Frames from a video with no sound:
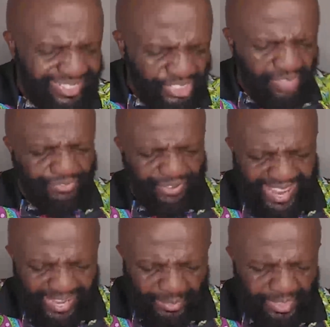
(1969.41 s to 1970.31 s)
Get your
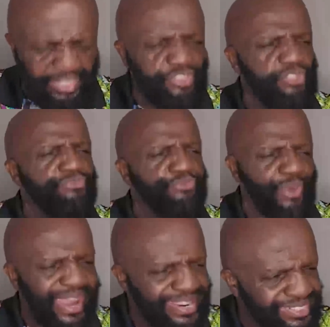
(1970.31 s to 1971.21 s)
family, get your
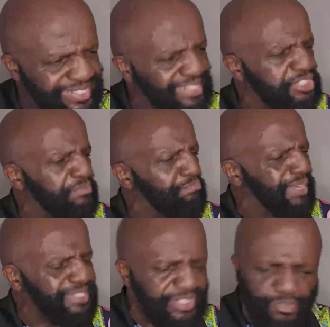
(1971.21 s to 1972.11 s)
friends, get your
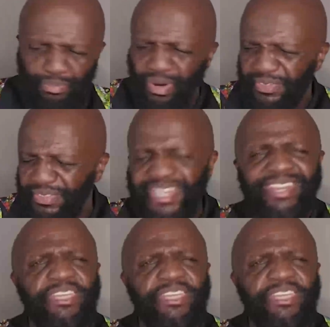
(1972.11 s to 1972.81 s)
business partners,